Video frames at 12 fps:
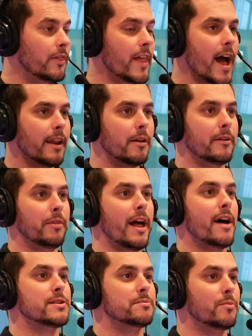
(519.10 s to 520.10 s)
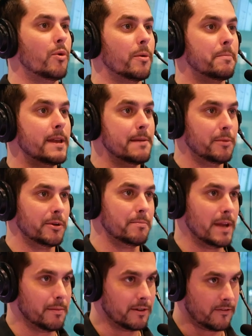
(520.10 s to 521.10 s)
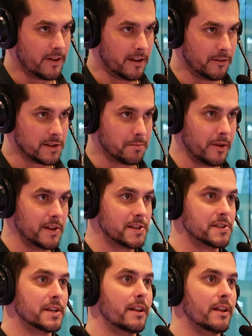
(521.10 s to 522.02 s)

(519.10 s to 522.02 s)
that allows more people to be able to fit in those places.